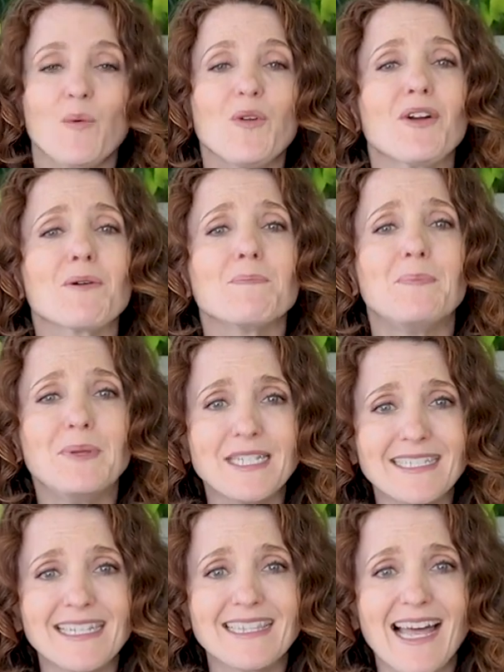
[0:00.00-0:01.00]
With our
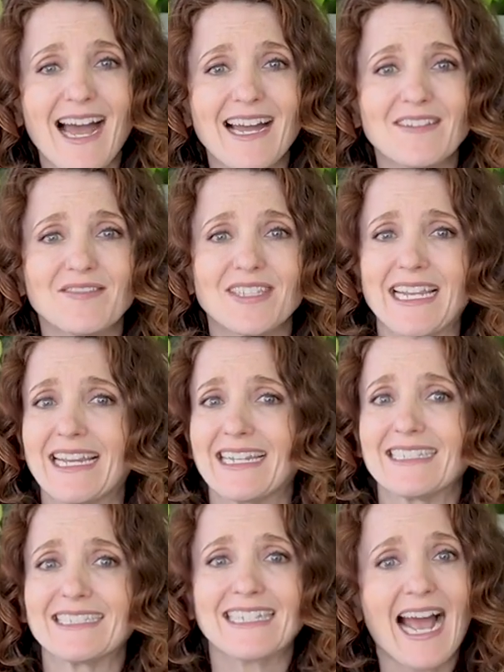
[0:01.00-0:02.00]
busy lives
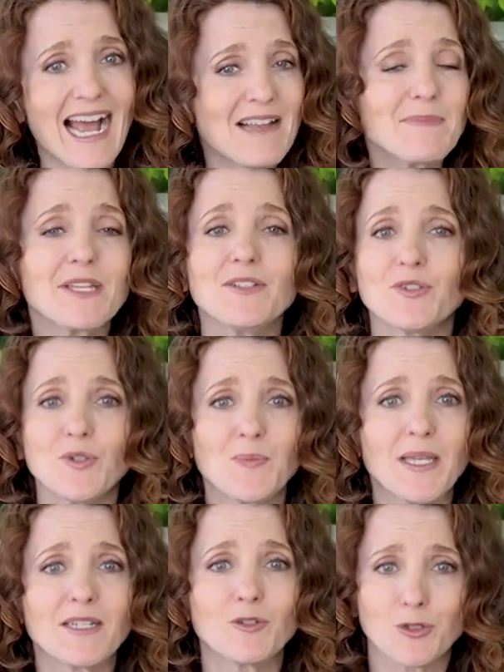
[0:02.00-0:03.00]
and time
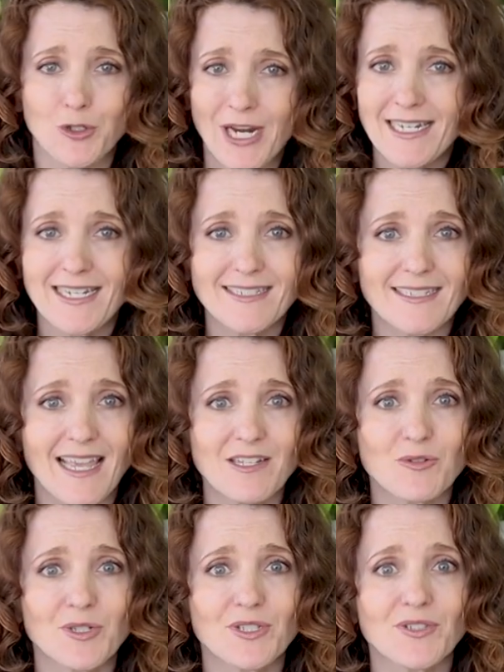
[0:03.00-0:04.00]
consuming training
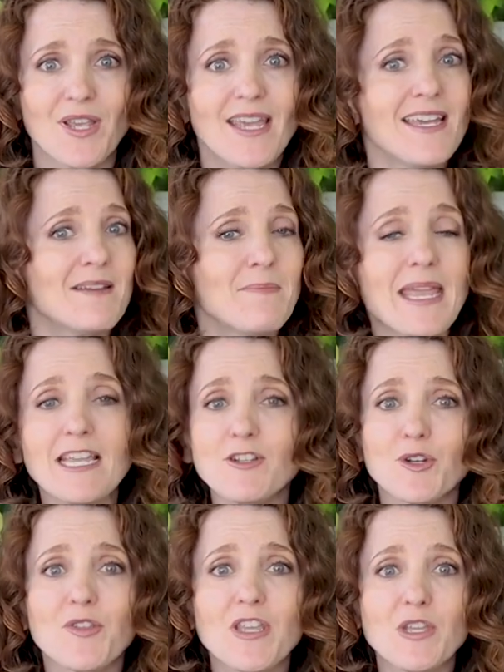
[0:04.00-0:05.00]
schedules, making
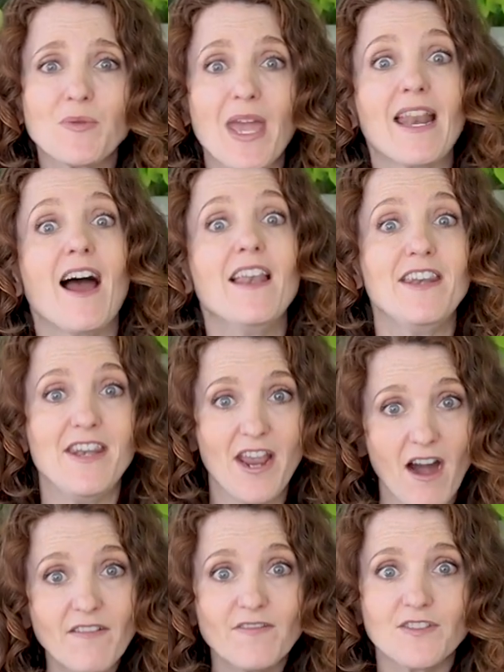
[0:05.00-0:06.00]
sure that you get
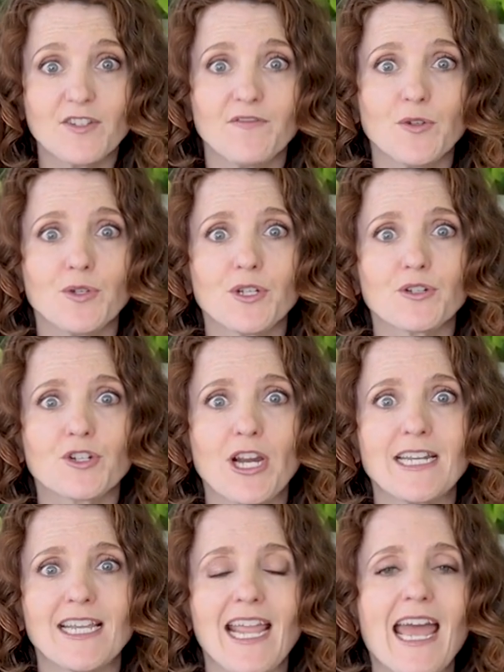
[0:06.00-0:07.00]
enough to fuel your
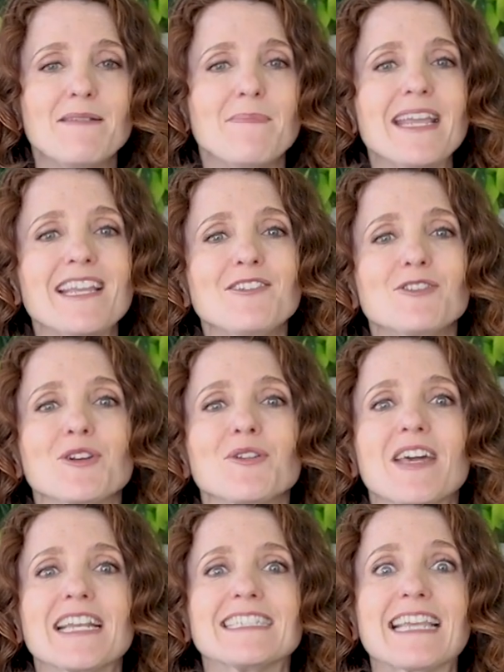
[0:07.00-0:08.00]
training and making sure
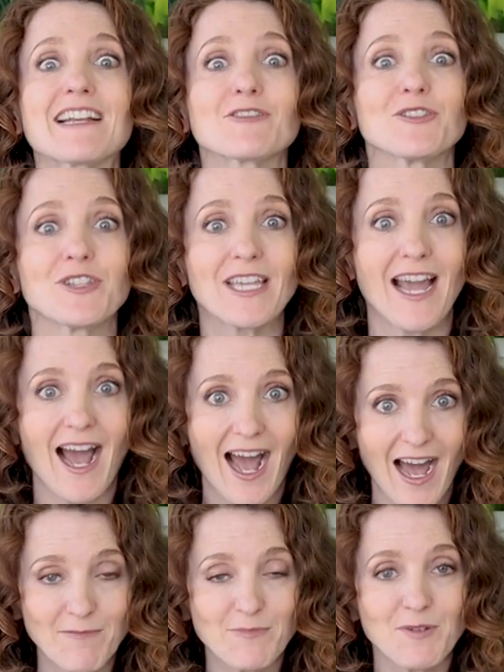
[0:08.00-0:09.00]
that it's actually
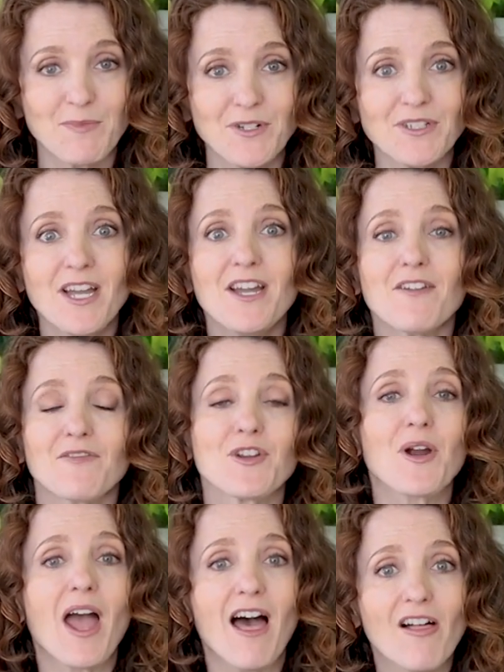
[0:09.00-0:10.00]
optimal for
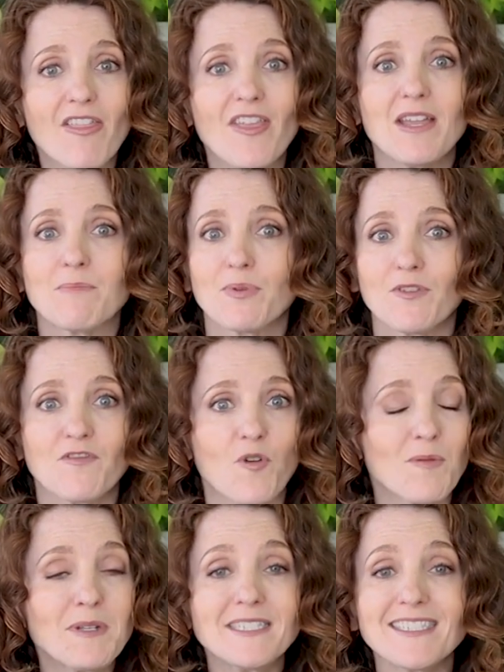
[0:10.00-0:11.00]
your health and
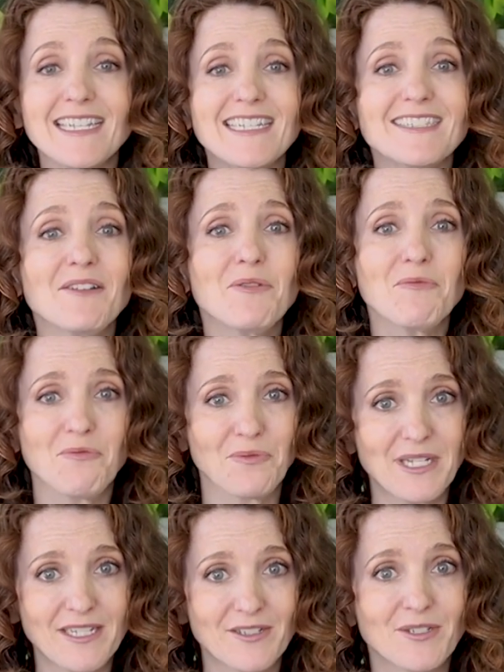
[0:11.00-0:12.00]
performance is a
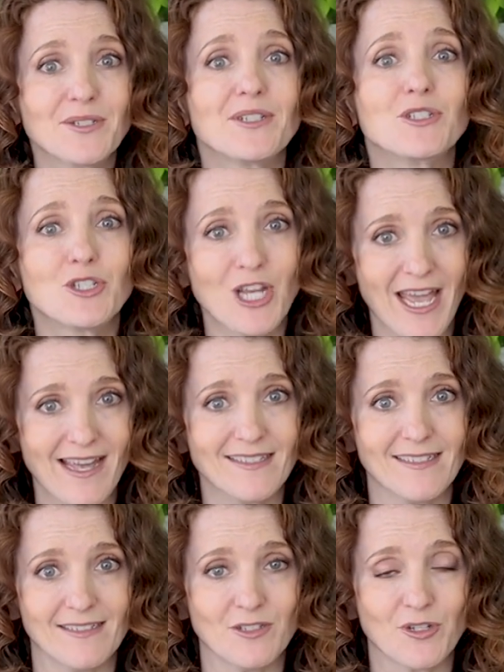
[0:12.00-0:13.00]
real
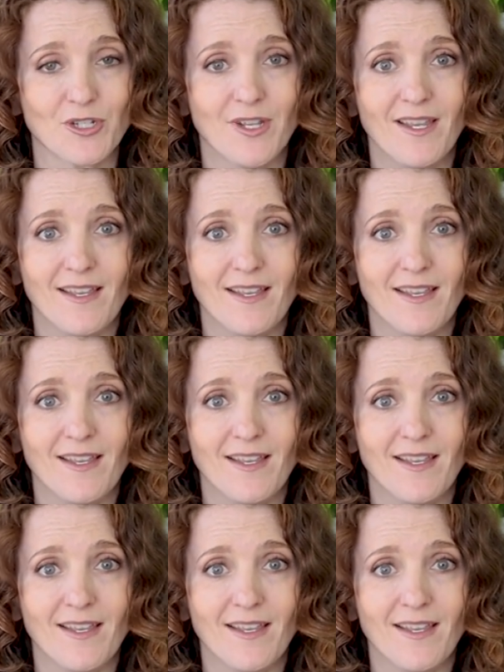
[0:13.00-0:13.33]
challenge.